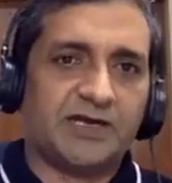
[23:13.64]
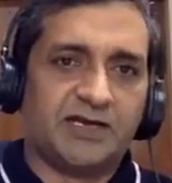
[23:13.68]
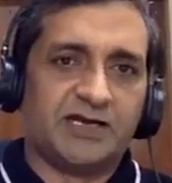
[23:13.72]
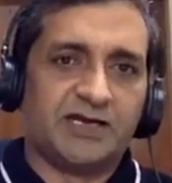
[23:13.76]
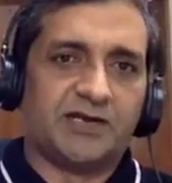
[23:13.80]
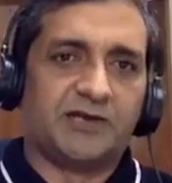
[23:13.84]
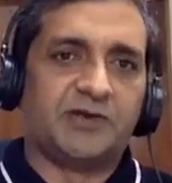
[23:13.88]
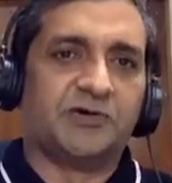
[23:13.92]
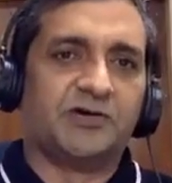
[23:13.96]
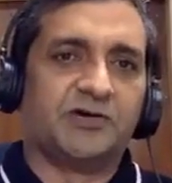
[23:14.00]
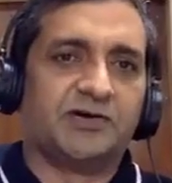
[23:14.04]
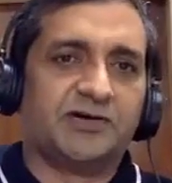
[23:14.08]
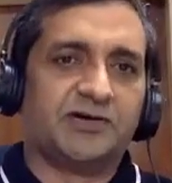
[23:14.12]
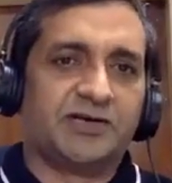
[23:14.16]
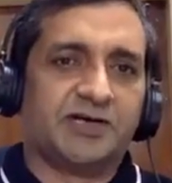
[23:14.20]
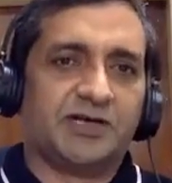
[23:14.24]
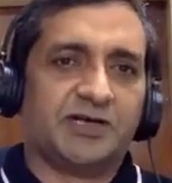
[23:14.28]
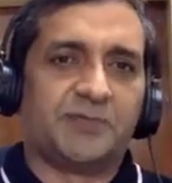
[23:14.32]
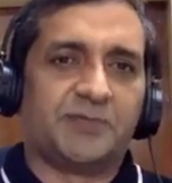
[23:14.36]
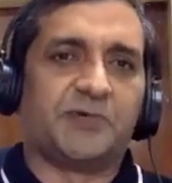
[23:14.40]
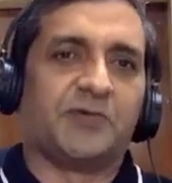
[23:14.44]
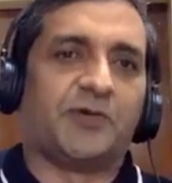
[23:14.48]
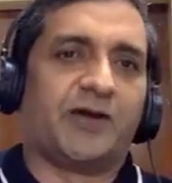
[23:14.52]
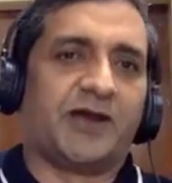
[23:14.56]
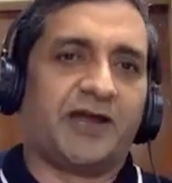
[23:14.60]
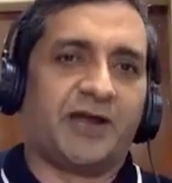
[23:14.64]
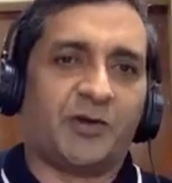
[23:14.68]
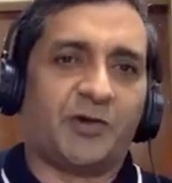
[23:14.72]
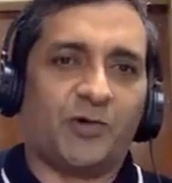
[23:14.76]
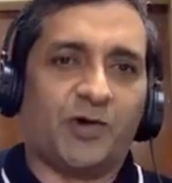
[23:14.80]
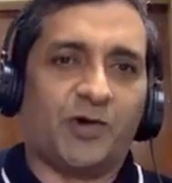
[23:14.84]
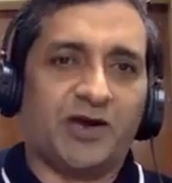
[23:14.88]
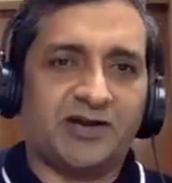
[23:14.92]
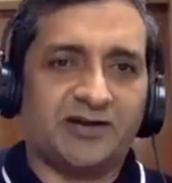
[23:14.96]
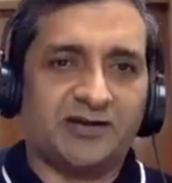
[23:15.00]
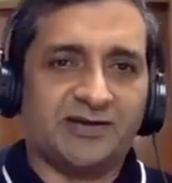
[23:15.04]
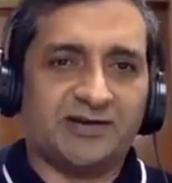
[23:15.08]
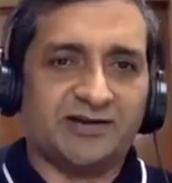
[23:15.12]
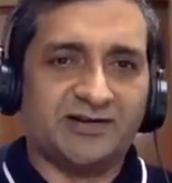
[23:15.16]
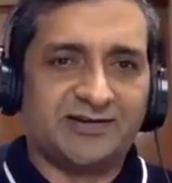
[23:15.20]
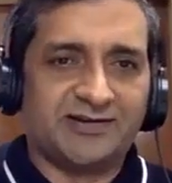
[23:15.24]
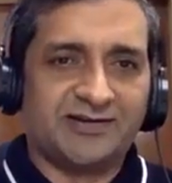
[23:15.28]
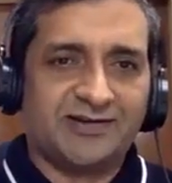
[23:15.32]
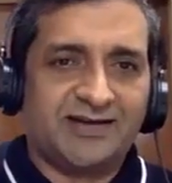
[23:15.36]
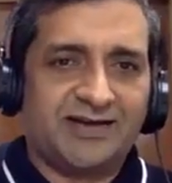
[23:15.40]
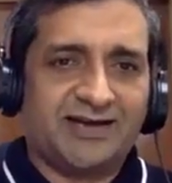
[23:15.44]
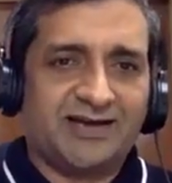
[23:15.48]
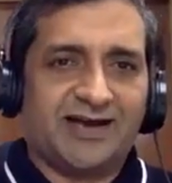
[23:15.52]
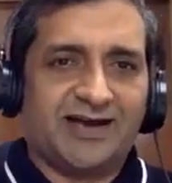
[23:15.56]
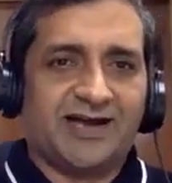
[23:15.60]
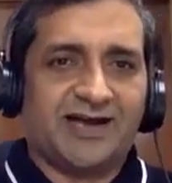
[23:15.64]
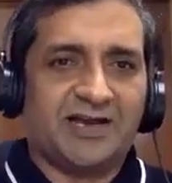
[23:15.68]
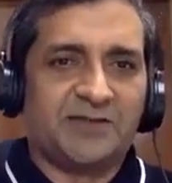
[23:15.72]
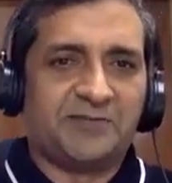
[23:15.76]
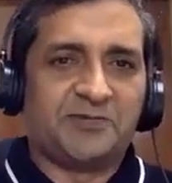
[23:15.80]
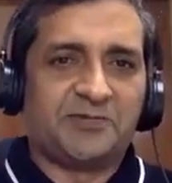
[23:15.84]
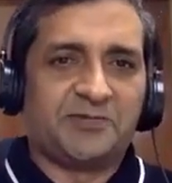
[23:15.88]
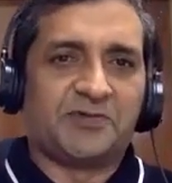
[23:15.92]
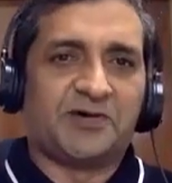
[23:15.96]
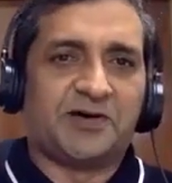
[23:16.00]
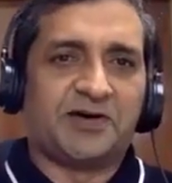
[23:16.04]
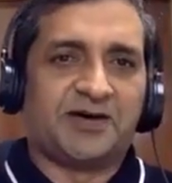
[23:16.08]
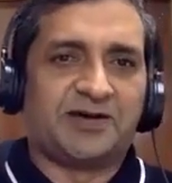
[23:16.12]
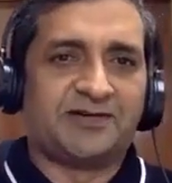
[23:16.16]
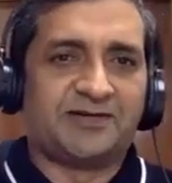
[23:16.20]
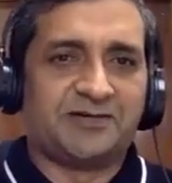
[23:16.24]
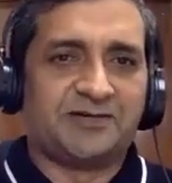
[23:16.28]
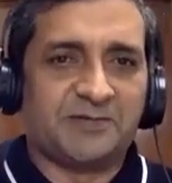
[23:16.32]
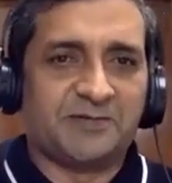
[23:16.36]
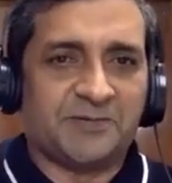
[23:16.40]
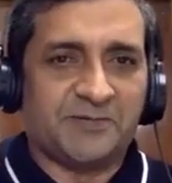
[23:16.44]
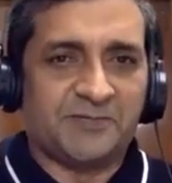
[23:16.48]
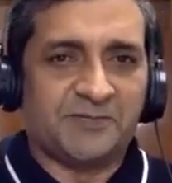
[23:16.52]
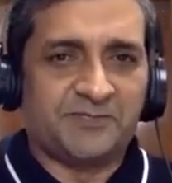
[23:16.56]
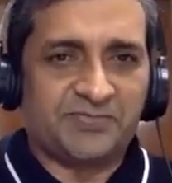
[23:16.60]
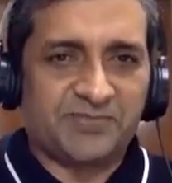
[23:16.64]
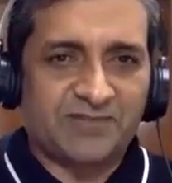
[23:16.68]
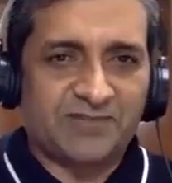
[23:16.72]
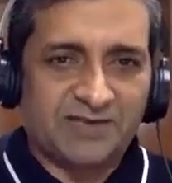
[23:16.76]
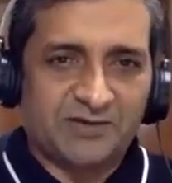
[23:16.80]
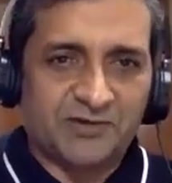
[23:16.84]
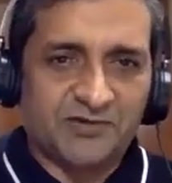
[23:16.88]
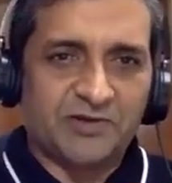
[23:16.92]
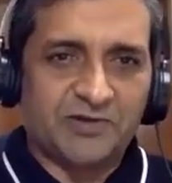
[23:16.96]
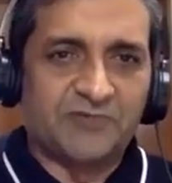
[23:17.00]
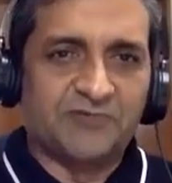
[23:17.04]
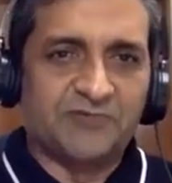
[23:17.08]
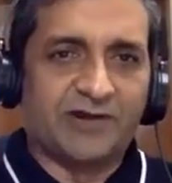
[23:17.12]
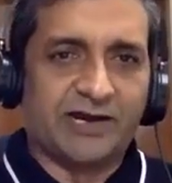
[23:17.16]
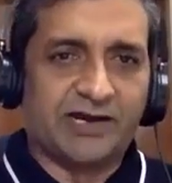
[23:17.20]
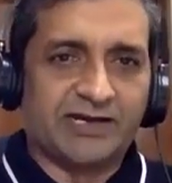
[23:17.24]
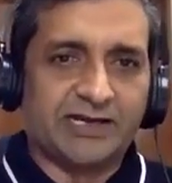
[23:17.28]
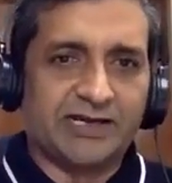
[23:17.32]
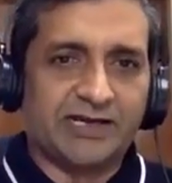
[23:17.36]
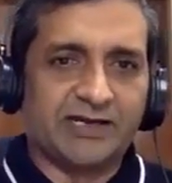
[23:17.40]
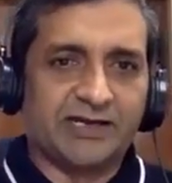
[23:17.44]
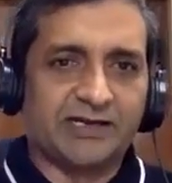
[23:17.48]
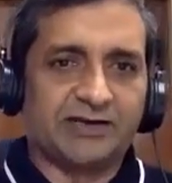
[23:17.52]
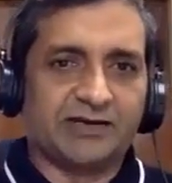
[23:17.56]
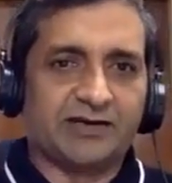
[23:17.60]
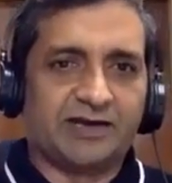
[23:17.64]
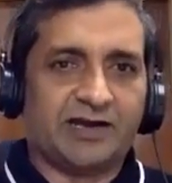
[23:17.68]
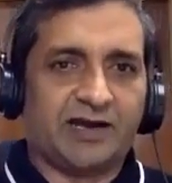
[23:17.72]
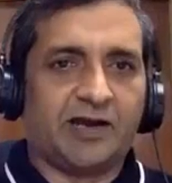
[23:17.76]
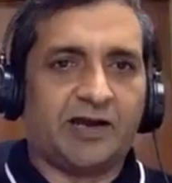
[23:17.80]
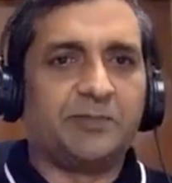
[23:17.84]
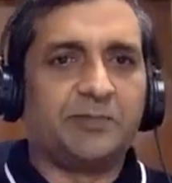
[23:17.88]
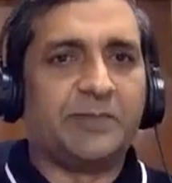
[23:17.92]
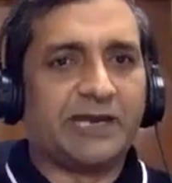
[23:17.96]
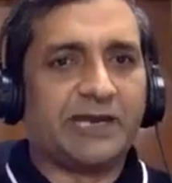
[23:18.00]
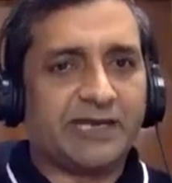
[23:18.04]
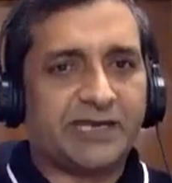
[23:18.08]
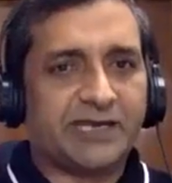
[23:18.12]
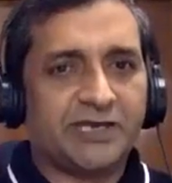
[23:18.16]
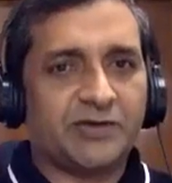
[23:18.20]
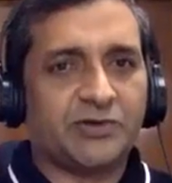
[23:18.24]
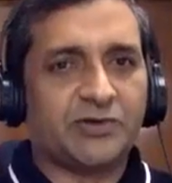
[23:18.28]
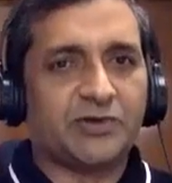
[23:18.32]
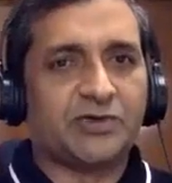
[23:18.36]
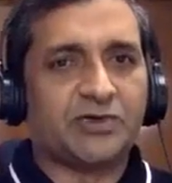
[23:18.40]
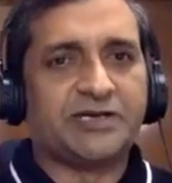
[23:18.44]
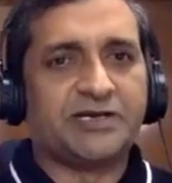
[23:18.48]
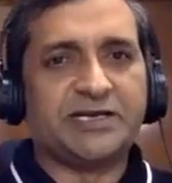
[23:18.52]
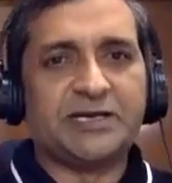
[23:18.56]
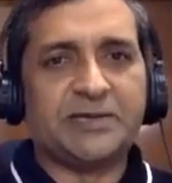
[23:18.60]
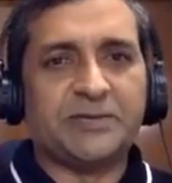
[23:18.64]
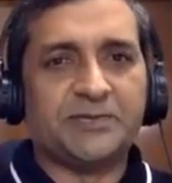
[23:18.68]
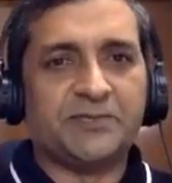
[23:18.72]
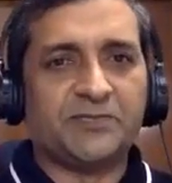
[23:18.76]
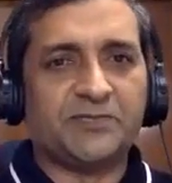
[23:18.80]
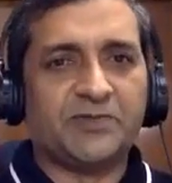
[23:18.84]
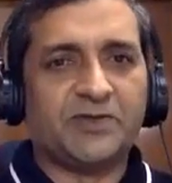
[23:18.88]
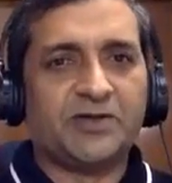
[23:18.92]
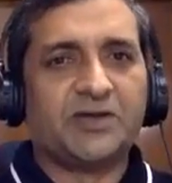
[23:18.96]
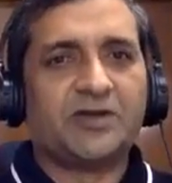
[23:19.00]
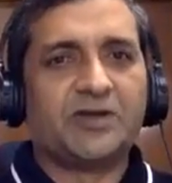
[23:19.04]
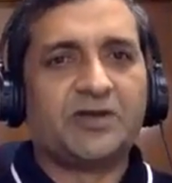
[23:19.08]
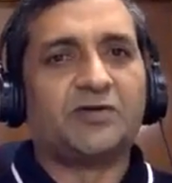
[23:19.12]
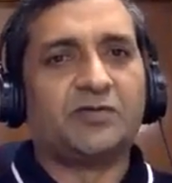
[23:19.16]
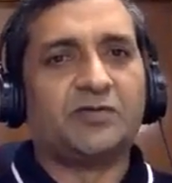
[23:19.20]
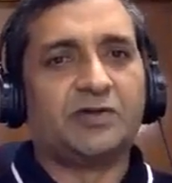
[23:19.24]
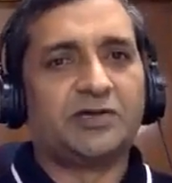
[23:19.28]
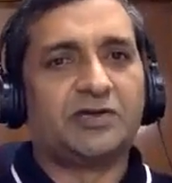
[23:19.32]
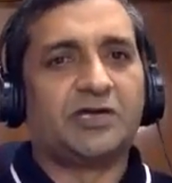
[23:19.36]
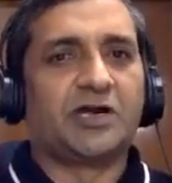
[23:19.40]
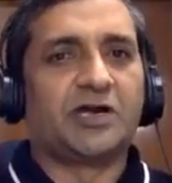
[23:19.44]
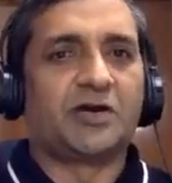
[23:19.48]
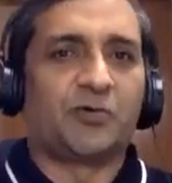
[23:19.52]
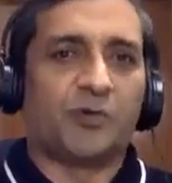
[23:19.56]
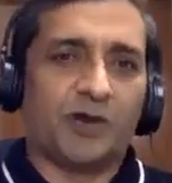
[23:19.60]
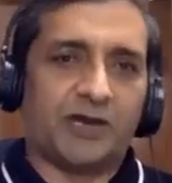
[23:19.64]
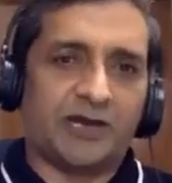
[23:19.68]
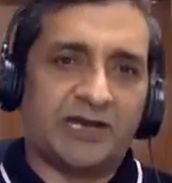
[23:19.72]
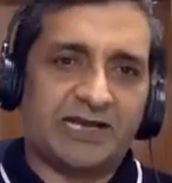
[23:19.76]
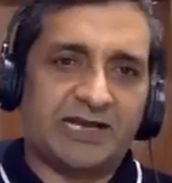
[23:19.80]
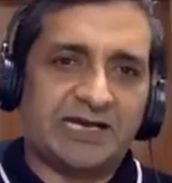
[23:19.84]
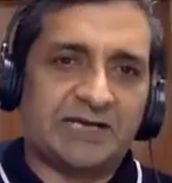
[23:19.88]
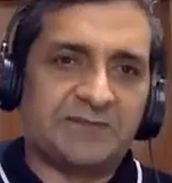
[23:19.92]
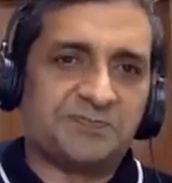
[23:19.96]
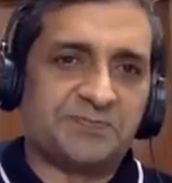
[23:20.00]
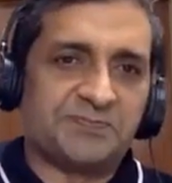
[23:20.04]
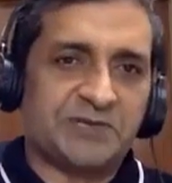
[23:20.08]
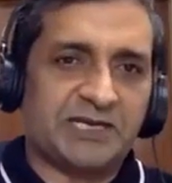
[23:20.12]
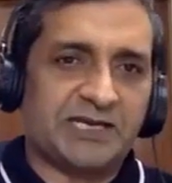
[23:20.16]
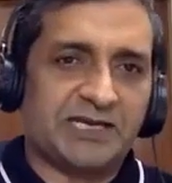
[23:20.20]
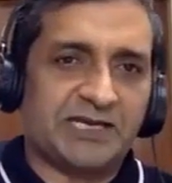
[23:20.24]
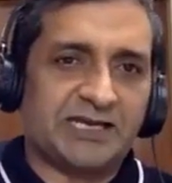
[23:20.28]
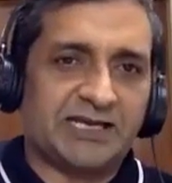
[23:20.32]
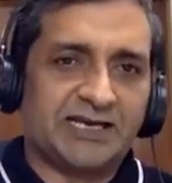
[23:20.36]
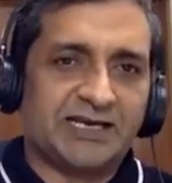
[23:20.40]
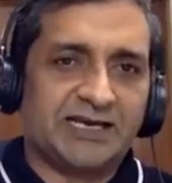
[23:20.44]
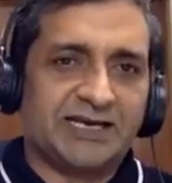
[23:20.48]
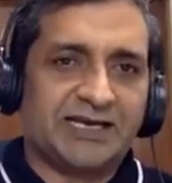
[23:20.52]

if you are acquirer, and if you are, inviting and making your team with the acquiring company,